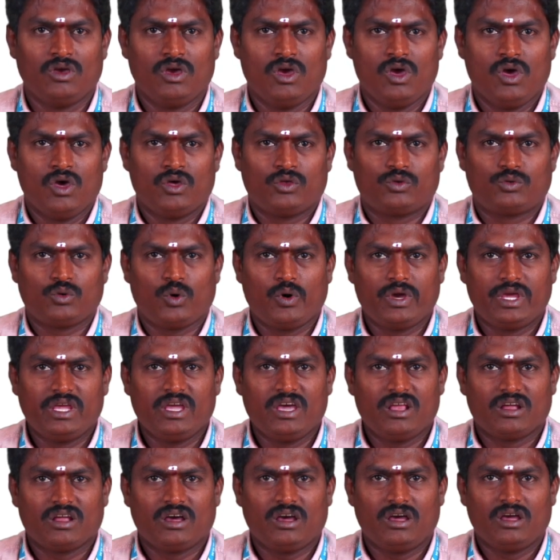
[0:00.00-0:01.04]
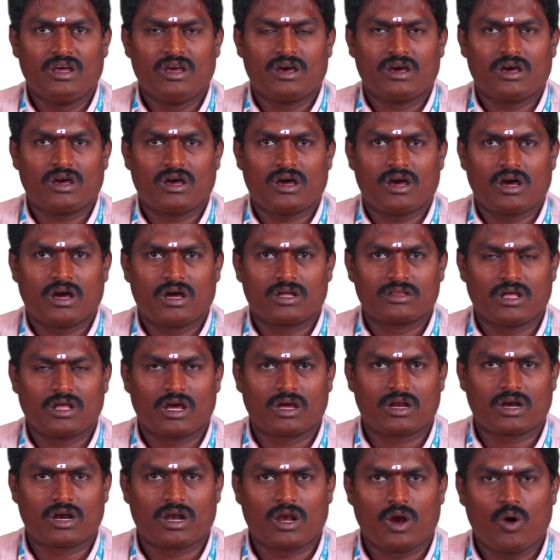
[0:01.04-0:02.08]
So here, the
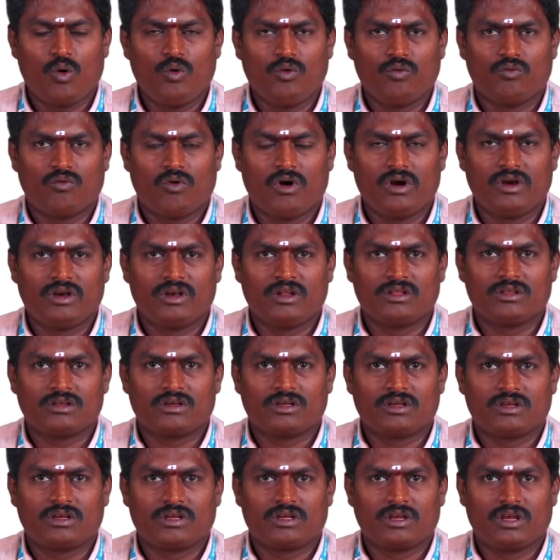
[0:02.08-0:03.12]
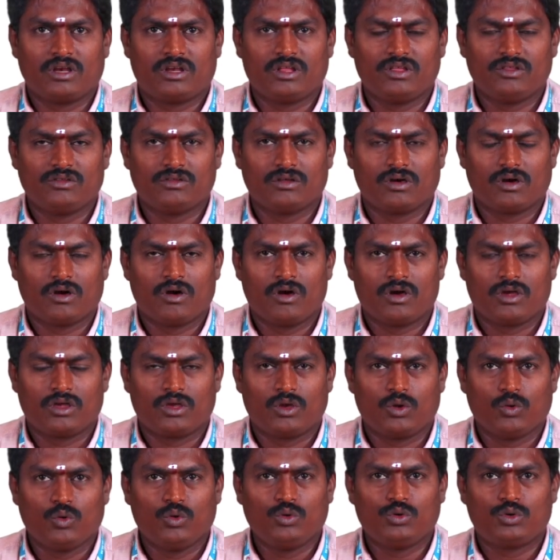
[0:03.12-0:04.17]
cloud word it is
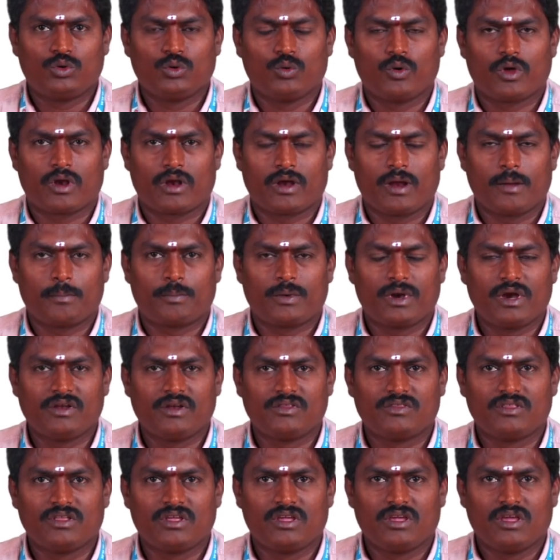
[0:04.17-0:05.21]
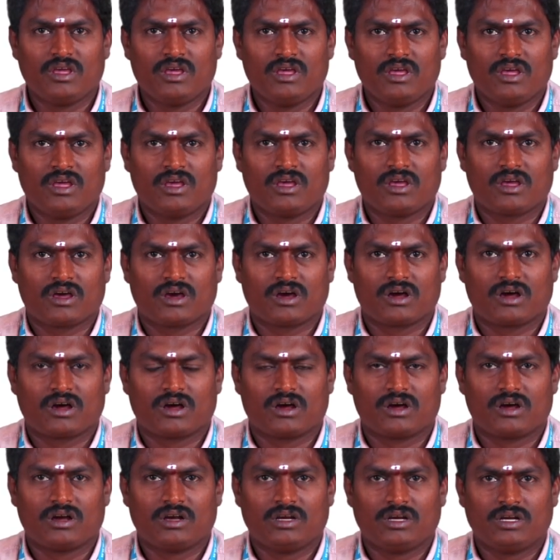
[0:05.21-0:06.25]
used to represent the
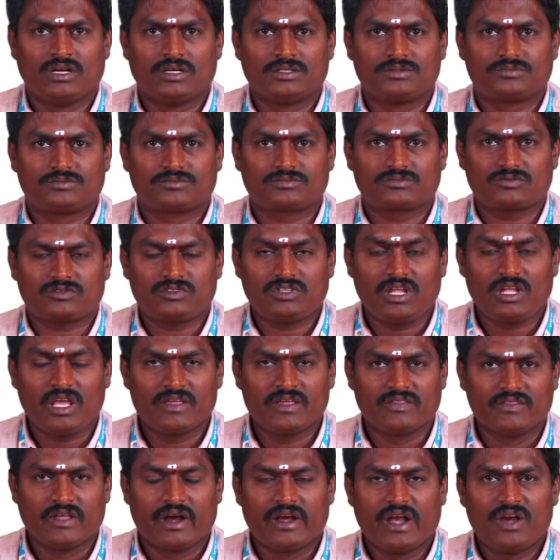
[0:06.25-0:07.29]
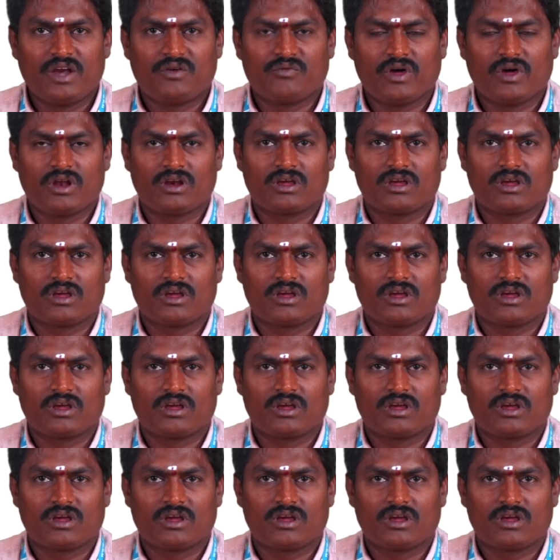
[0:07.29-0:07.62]
in the network,